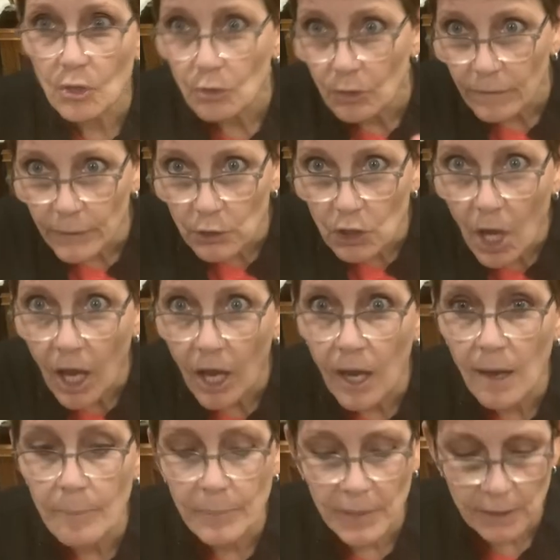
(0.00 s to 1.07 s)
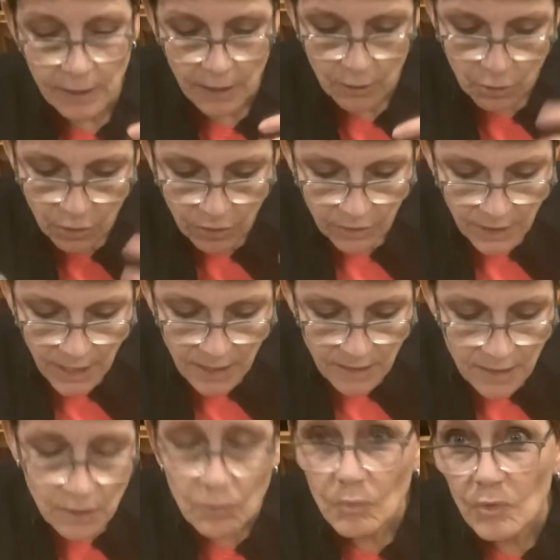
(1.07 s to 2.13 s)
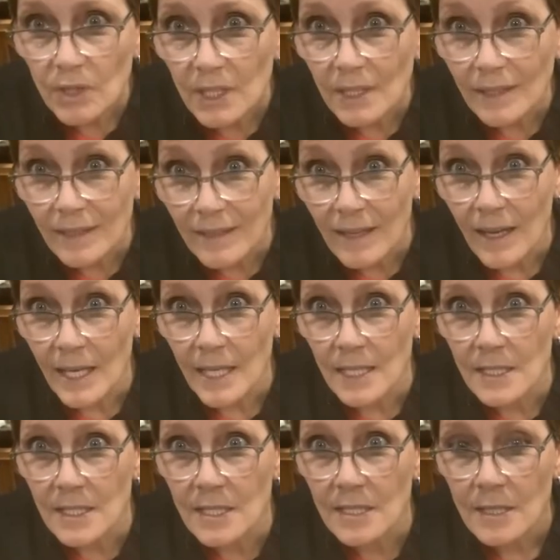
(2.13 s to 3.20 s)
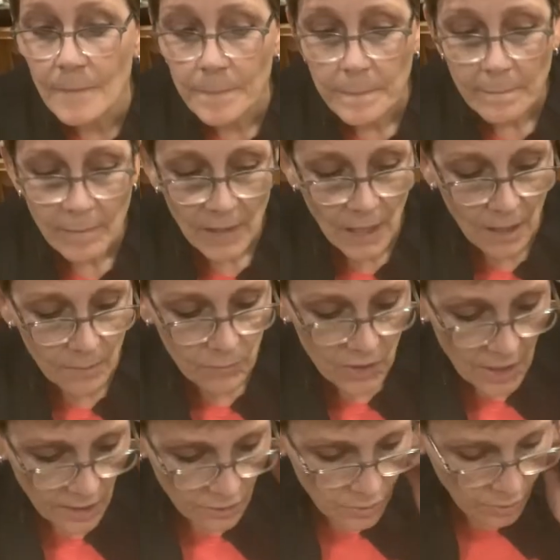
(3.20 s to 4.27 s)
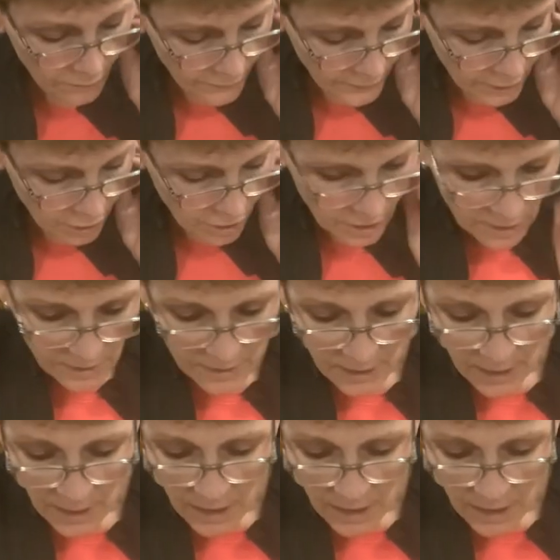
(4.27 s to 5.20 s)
over top, and it creates some really nice um, textural finishes.